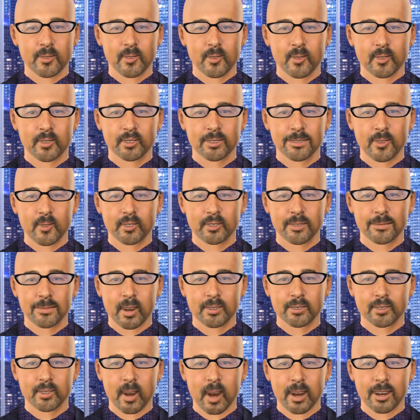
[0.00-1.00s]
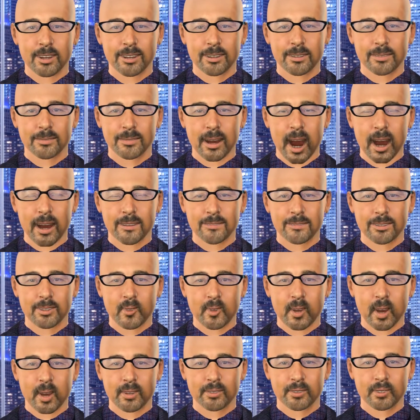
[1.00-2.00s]
Administration of China and one of the
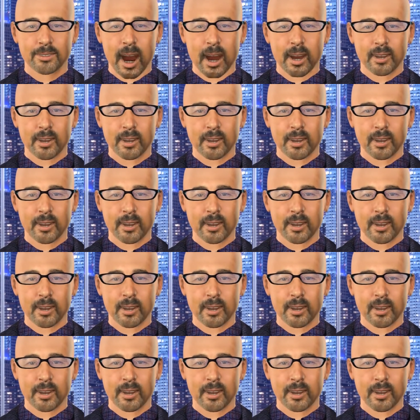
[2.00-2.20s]
world's